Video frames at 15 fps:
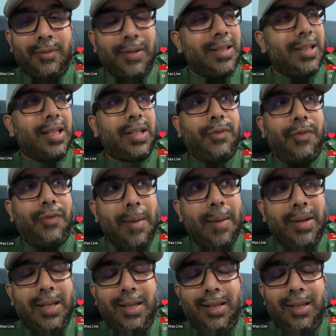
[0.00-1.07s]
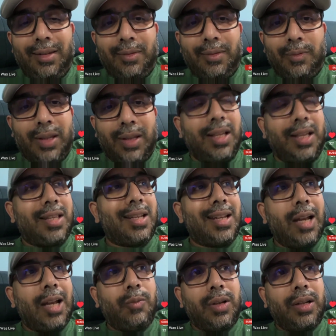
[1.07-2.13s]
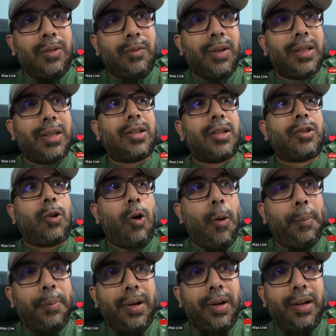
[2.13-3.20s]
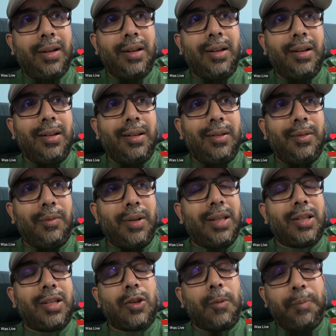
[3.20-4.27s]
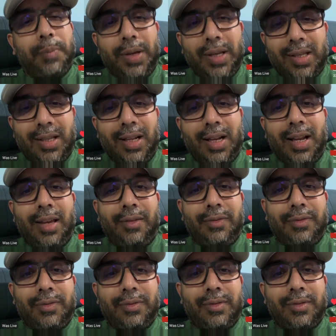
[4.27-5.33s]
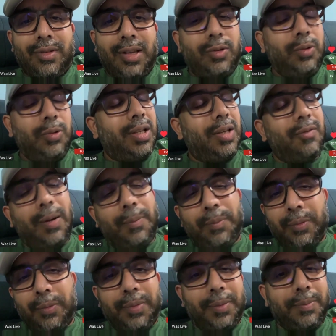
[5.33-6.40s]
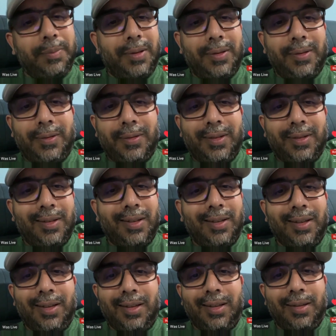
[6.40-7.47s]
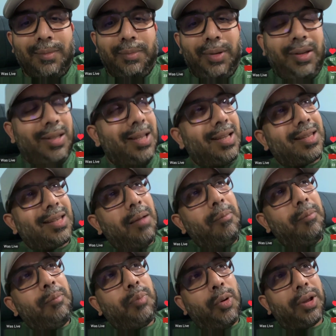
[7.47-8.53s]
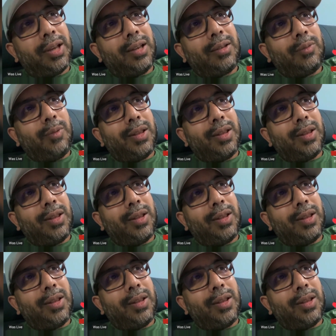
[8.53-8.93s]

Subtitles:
Whether it's family, whether it's network, whether it's corporate, whether it's your personal life, just don't give up on people. Because at some point,